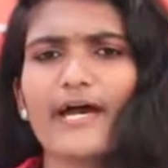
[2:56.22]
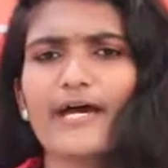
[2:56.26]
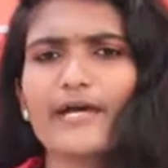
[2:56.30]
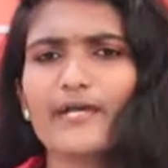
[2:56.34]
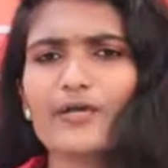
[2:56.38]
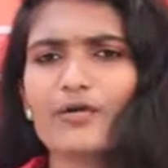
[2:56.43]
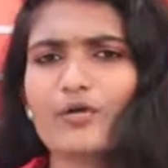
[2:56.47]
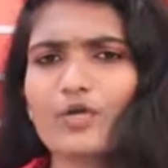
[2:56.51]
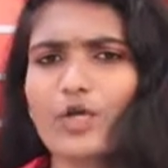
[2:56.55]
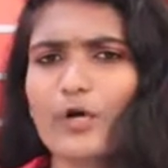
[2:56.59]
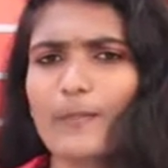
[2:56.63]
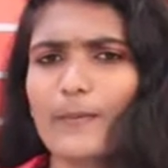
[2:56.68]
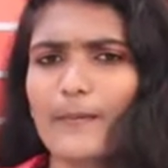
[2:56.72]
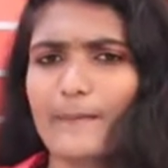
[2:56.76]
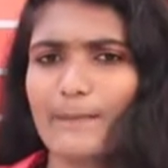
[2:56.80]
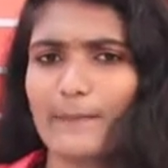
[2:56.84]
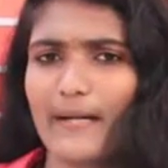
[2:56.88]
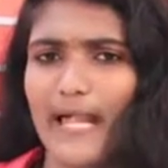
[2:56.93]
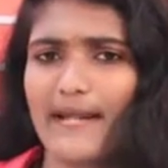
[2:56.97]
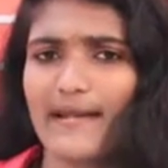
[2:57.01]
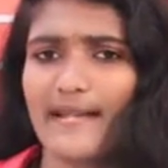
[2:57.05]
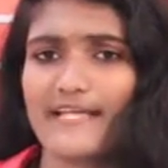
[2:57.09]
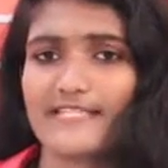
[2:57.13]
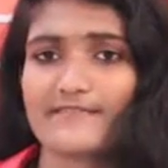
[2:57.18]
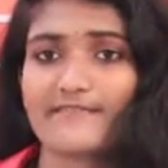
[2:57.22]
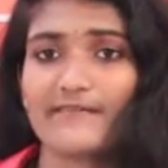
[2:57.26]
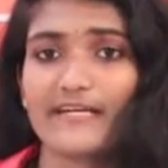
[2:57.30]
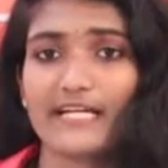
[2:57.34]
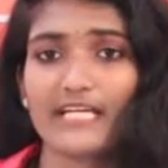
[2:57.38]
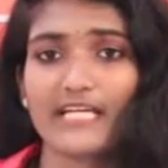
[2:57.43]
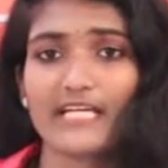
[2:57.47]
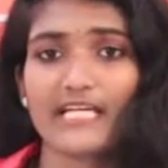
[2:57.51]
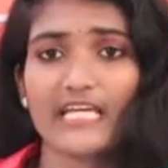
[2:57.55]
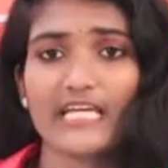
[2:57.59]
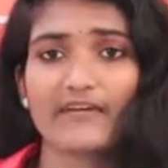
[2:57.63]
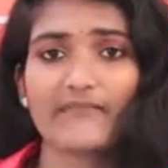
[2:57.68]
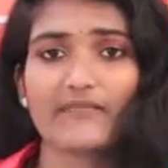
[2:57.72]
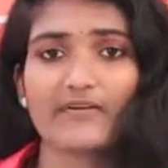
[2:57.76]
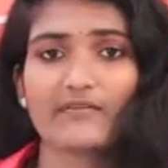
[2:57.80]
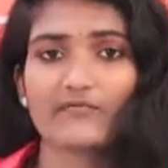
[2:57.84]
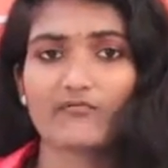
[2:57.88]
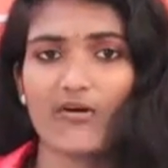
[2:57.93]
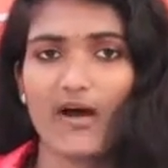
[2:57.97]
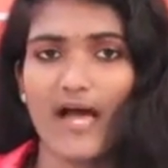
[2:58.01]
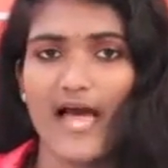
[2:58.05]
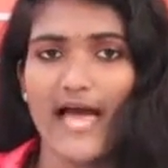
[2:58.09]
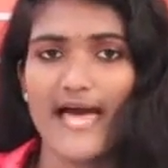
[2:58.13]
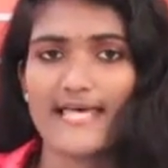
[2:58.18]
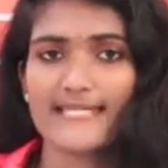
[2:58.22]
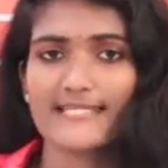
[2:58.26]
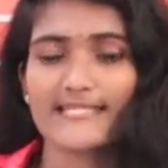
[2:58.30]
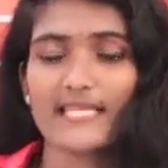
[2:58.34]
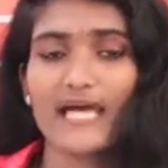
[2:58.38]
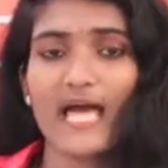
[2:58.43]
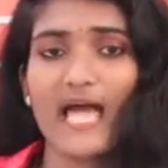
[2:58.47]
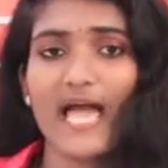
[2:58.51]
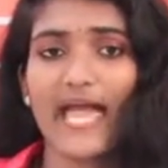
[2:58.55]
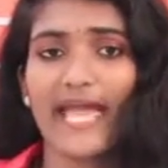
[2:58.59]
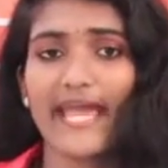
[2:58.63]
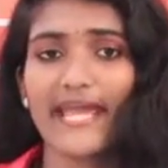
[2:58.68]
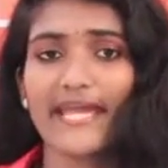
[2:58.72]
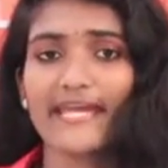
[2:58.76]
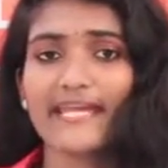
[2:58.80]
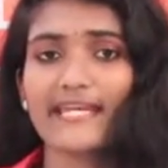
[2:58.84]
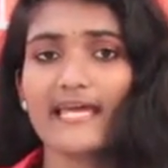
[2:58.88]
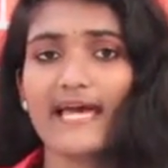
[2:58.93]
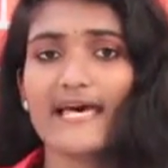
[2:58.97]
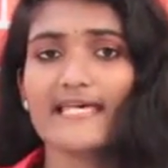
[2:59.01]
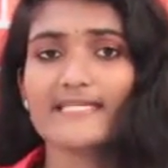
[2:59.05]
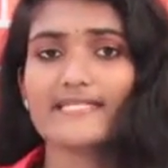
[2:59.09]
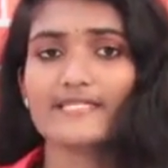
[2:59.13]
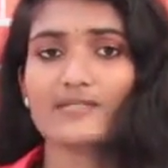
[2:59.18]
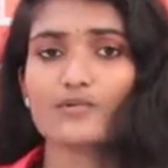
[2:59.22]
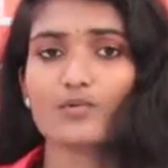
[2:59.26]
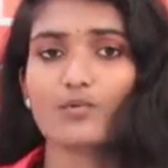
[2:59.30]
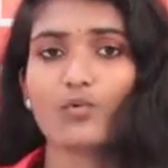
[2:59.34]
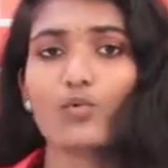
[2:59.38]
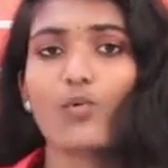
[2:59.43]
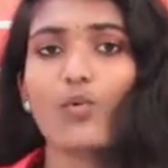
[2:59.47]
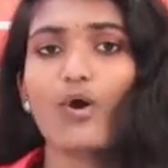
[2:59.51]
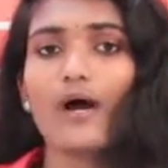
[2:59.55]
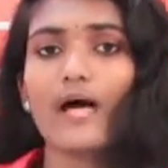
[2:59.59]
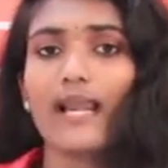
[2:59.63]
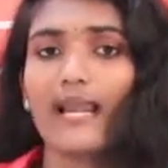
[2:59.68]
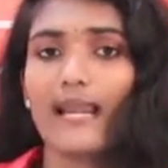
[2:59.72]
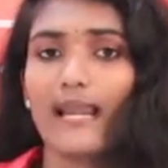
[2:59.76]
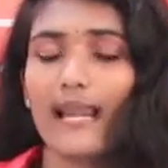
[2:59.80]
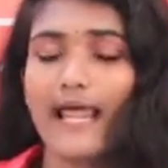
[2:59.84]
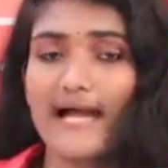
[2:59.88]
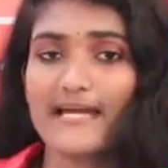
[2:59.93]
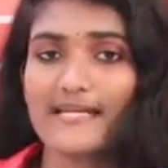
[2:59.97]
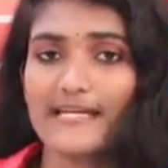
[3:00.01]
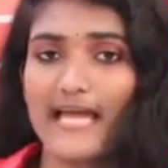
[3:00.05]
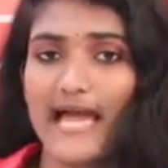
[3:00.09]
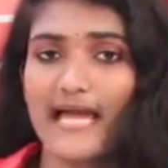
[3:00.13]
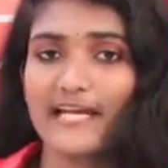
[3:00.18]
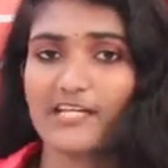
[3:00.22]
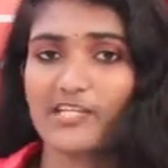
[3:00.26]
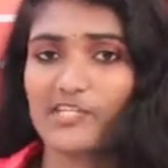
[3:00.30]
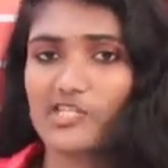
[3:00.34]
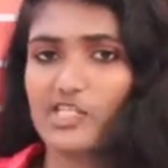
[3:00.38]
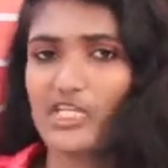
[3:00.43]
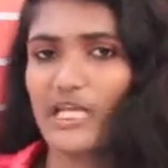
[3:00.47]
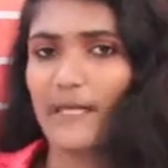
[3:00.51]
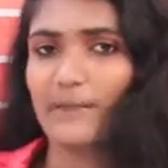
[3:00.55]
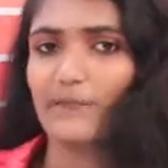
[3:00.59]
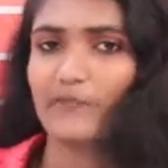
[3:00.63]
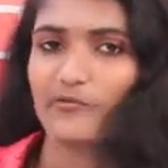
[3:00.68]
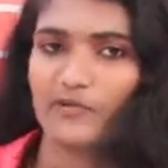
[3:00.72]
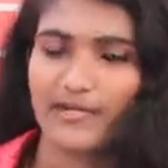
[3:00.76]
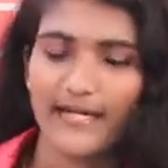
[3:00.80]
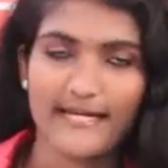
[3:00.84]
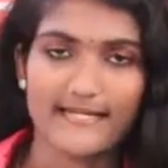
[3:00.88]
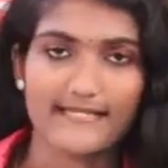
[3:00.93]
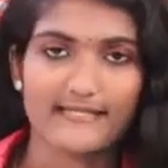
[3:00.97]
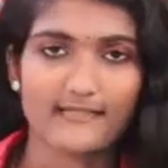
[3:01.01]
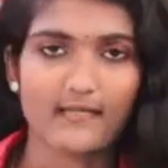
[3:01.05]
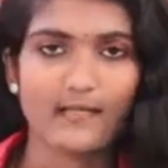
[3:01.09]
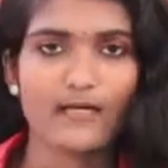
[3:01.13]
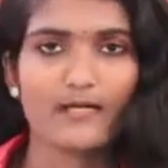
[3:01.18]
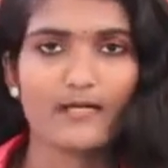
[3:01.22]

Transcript: European planters were given vast areas to land at cheap rates